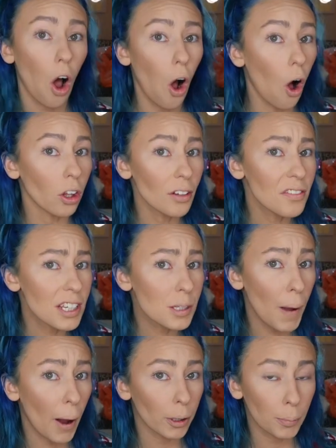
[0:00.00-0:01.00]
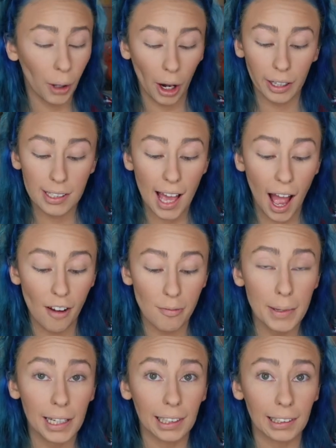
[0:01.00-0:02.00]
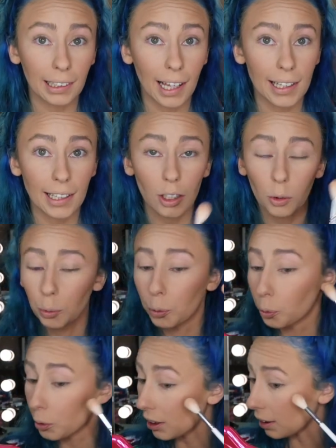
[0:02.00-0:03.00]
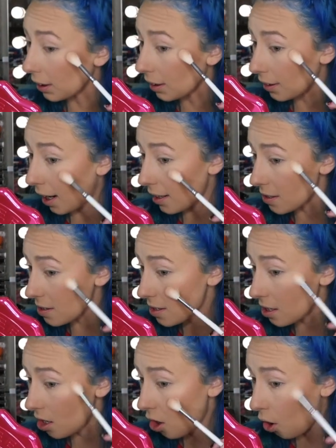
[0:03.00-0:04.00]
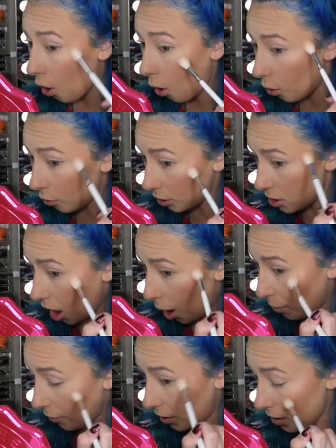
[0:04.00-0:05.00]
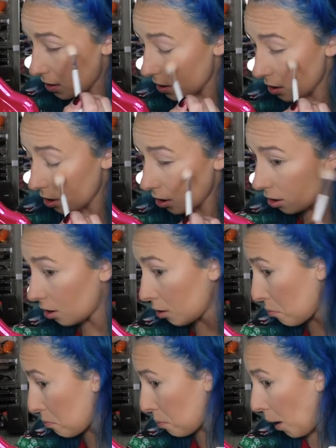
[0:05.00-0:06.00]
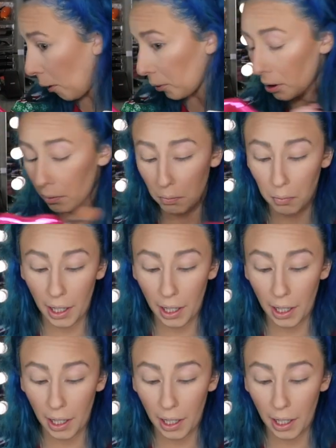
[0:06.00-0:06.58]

All of these powder products have been laying really nice over top of this powder.